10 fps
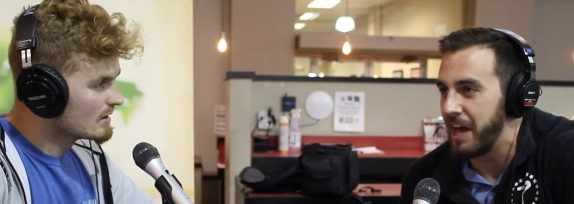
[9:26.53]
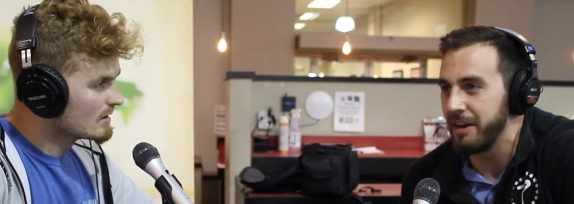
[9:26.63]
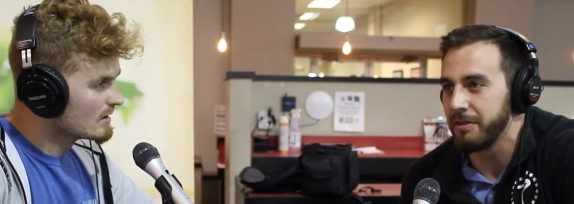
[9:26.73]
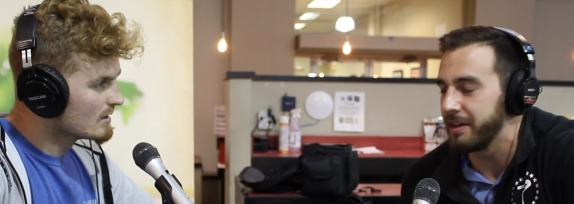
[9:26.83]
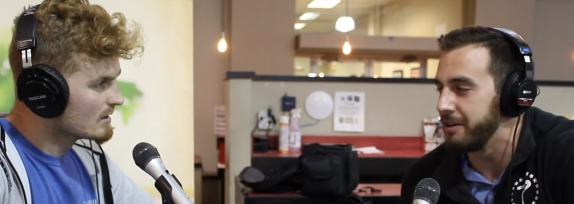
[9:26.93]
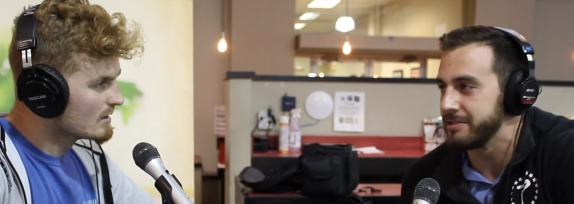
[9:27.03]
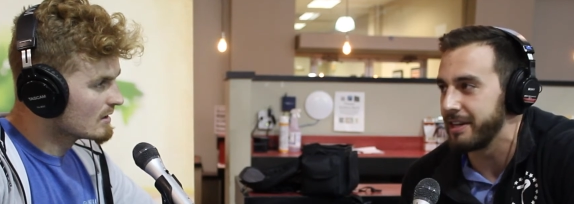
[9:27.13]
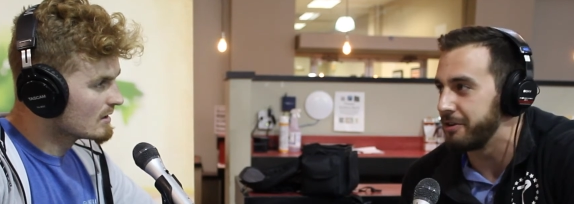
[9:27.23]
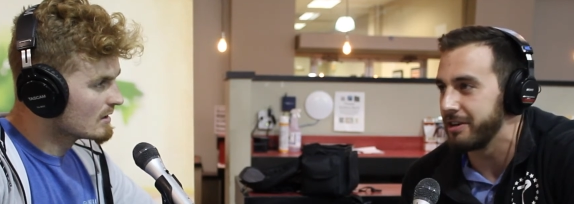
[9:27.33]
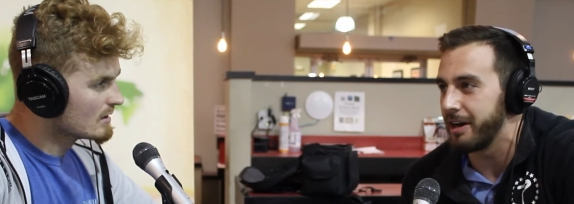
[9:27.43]
Speaker 1: anything else
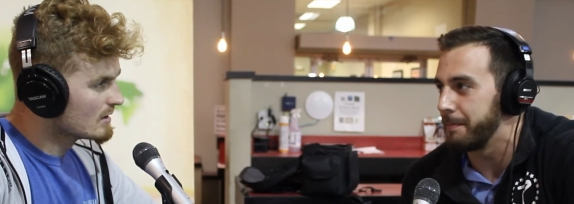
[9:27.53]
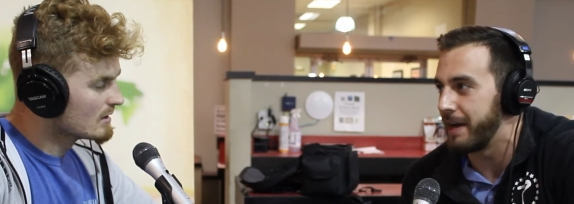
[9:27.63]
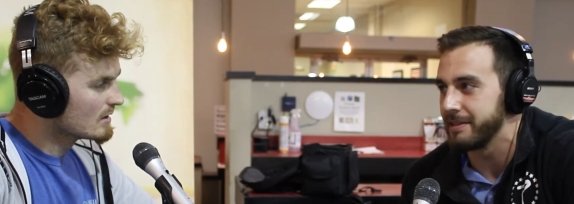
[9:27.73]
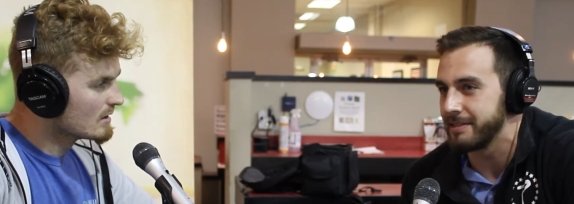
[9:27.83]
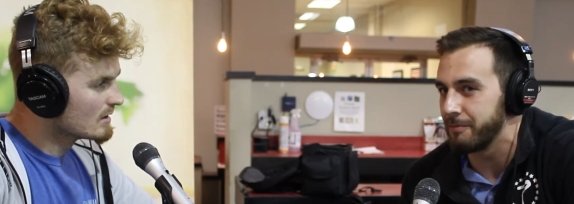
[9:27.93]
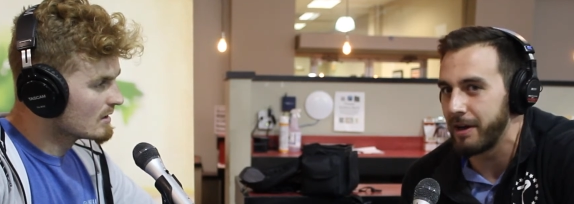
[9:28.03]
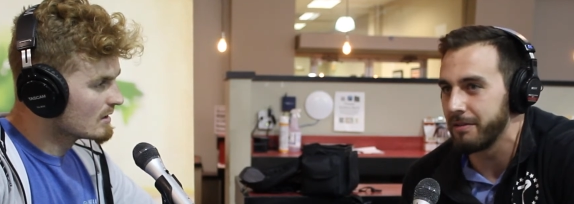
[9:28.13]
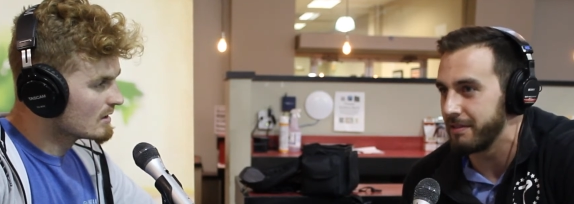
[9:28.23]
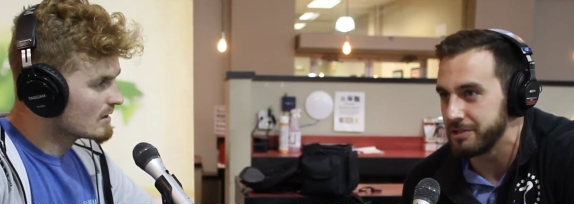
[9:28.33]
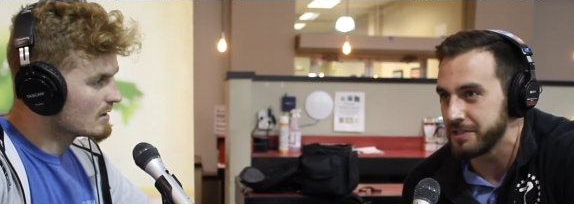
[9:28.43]
that could have got past that rather
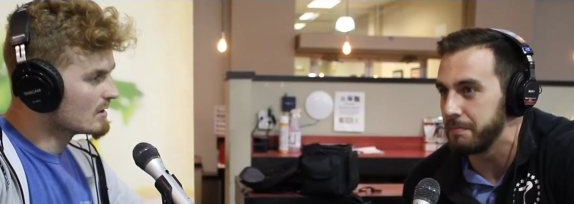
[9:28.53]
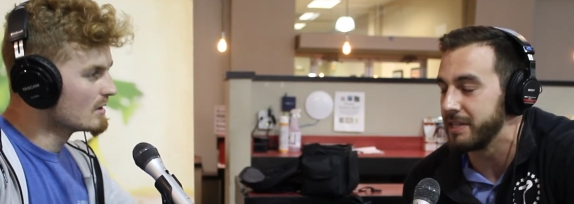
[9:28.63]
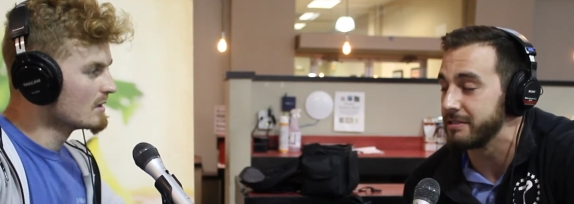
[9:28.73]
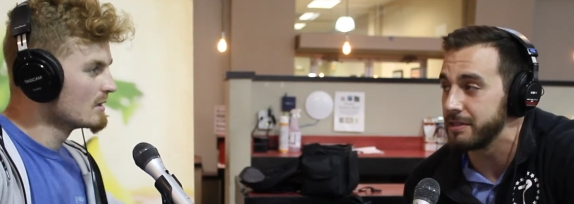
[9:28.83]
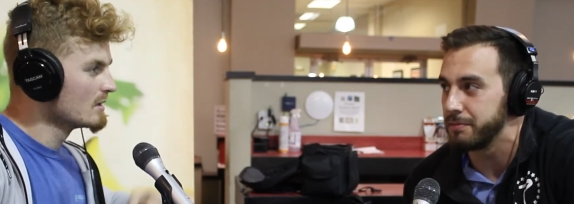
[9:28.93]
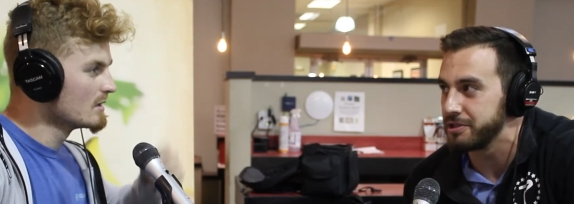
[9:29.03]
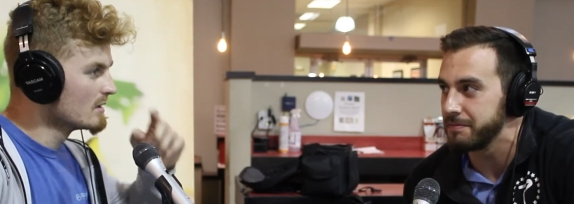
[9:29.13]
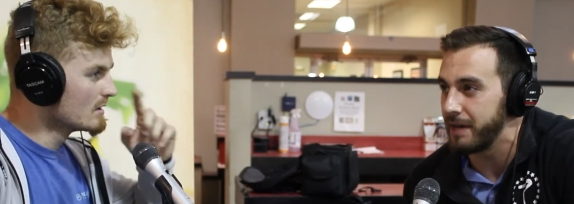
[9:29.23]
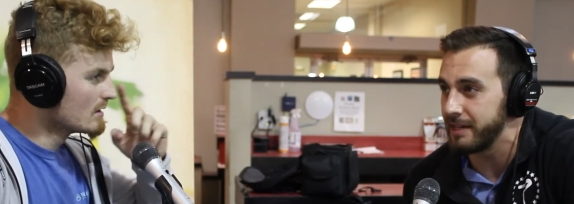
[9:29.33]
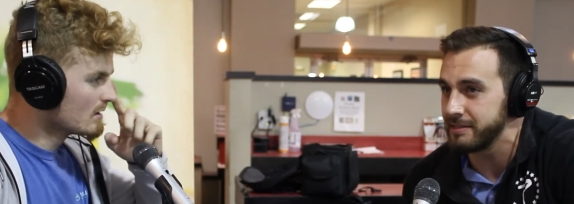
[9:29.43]
than just mentally pushing
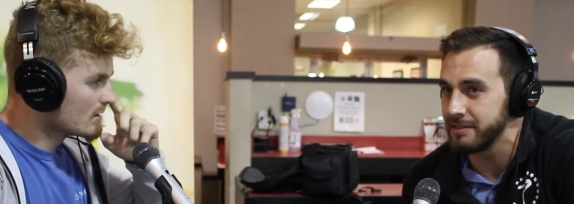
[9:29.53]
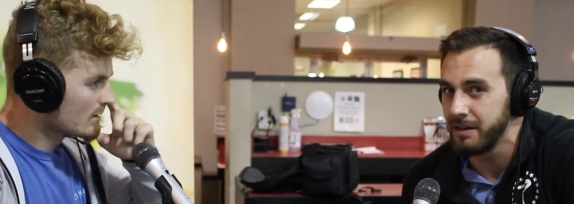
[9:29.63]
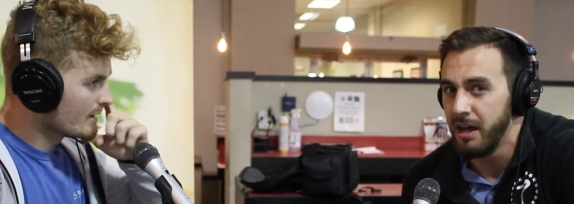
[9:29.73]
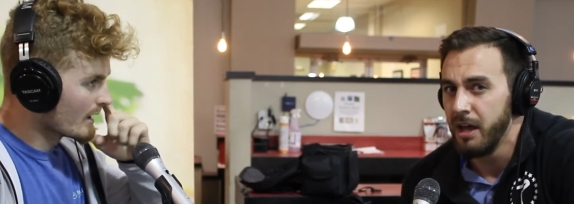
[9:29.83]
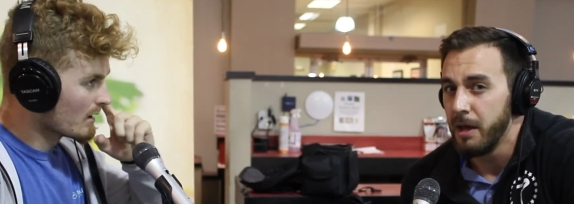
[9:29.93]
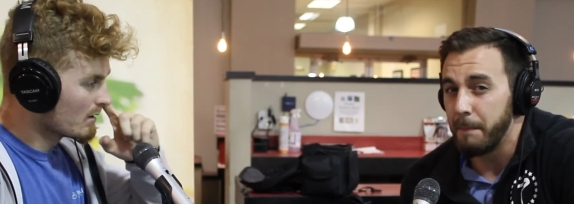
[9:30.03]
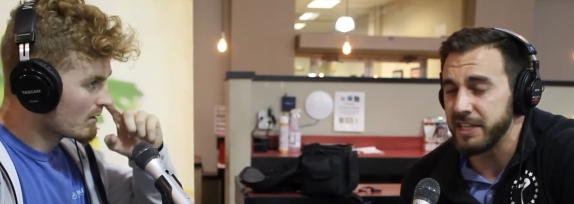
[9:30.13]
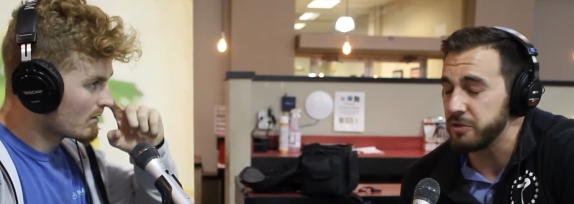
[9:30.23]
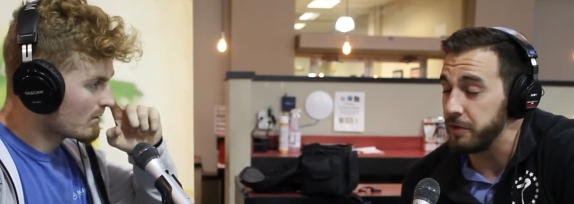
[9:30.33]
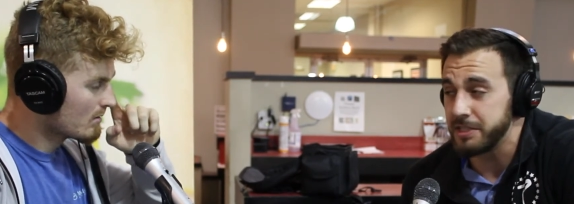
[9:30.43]
past it. Yeah. My
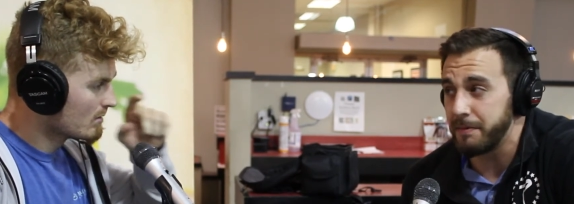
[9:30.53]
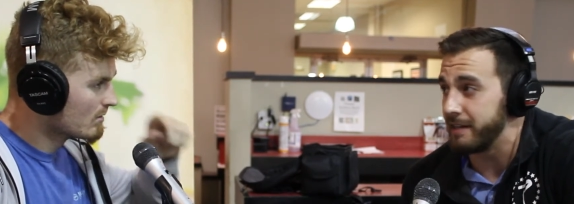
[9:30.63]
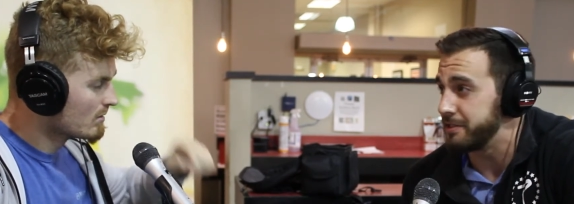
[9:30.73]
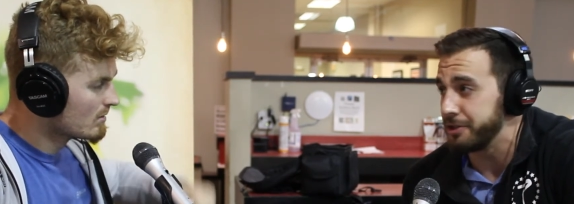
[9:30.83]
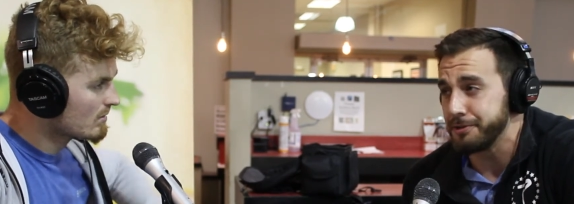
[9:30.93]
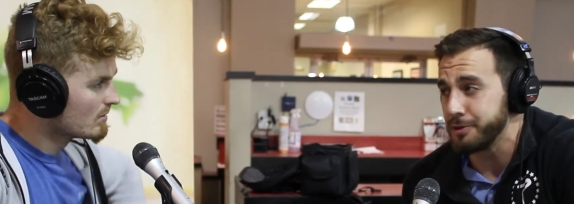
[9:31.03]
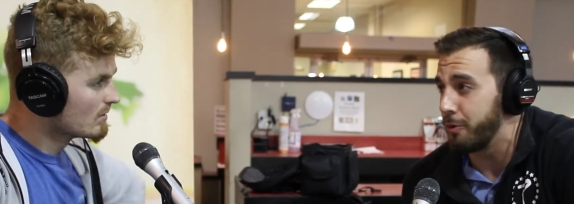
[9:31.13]
sweet spot's a good